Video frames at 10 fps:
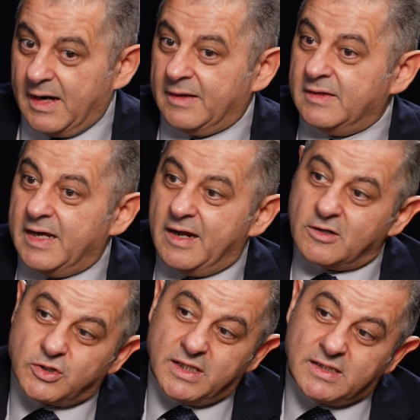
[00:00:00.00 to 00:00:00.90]
And the
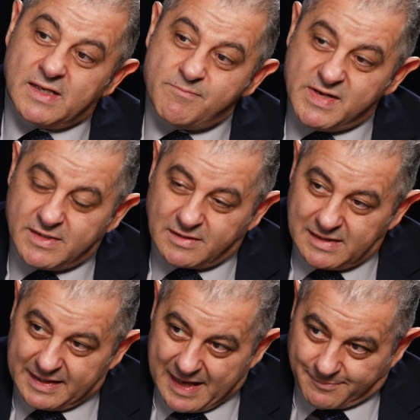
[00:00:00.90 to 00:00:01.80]
energy is
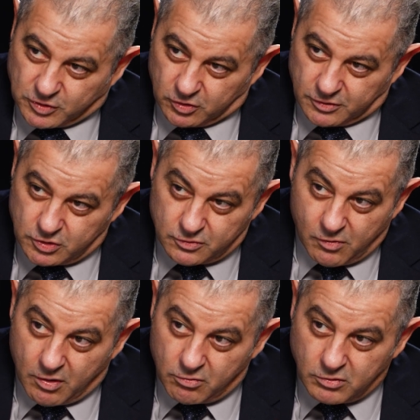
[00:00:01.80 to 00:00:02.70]
immediately captured
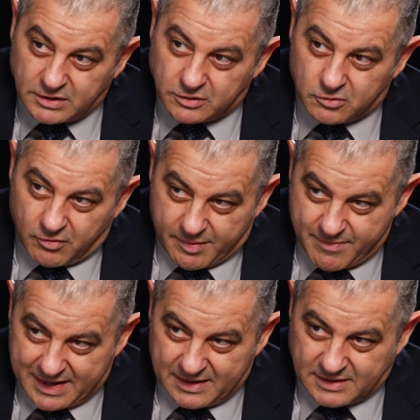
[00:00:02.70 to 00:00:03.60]
through a rotatory
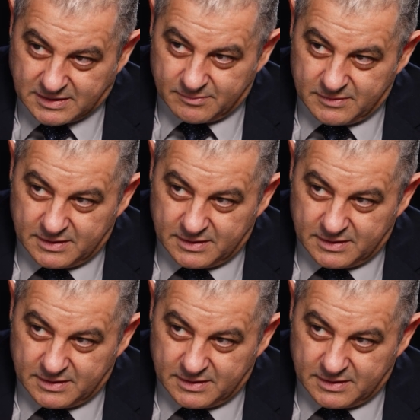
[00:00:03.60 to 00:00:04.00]
mechanism